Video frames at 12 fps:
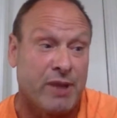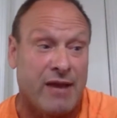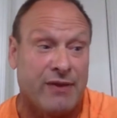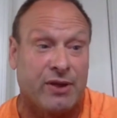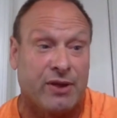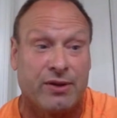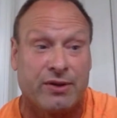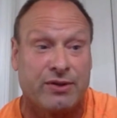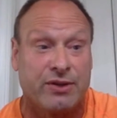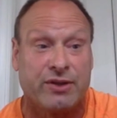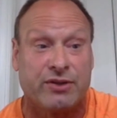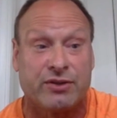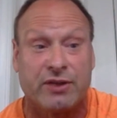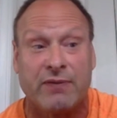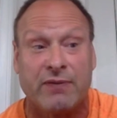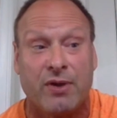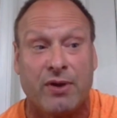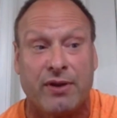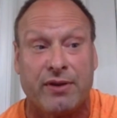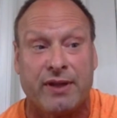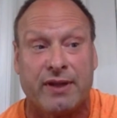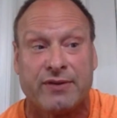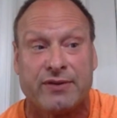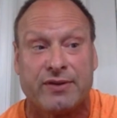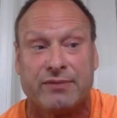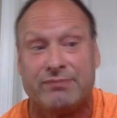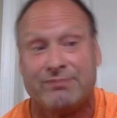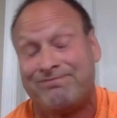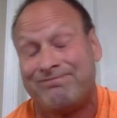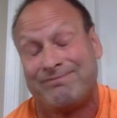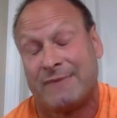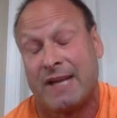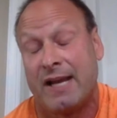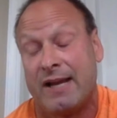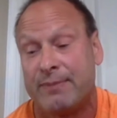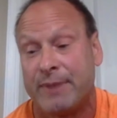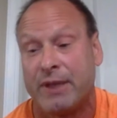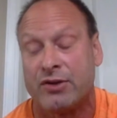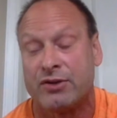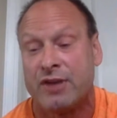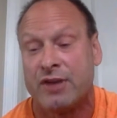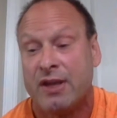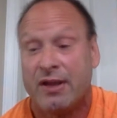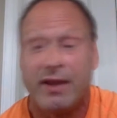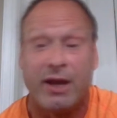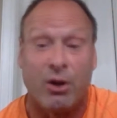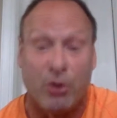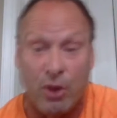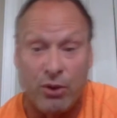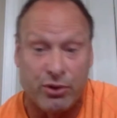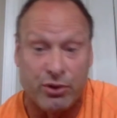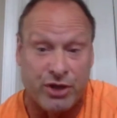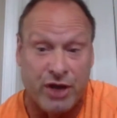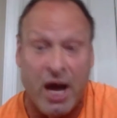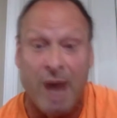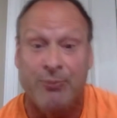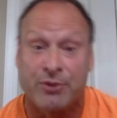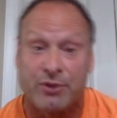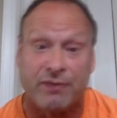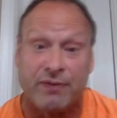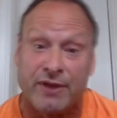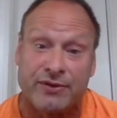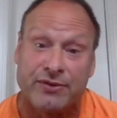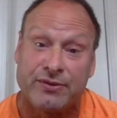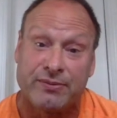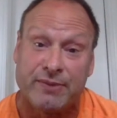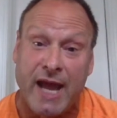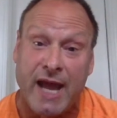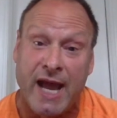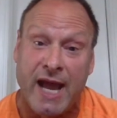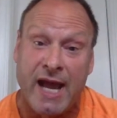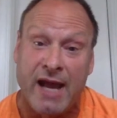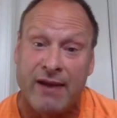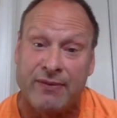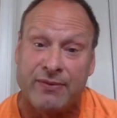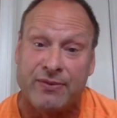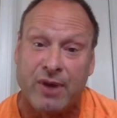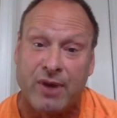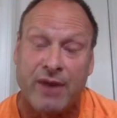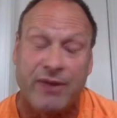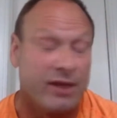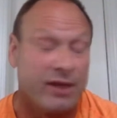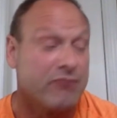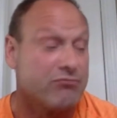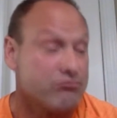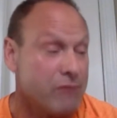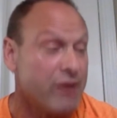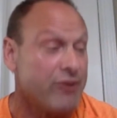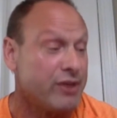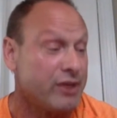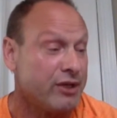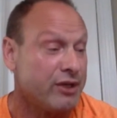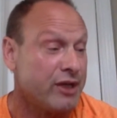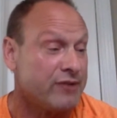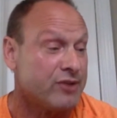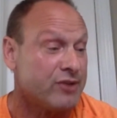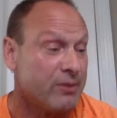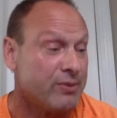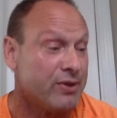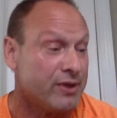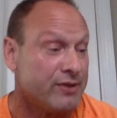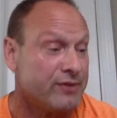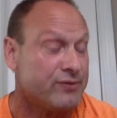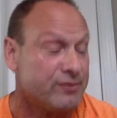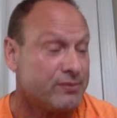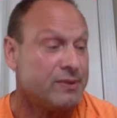out there that they just live on the things, and because they don't know there's an option of this to have. So I think you got something that's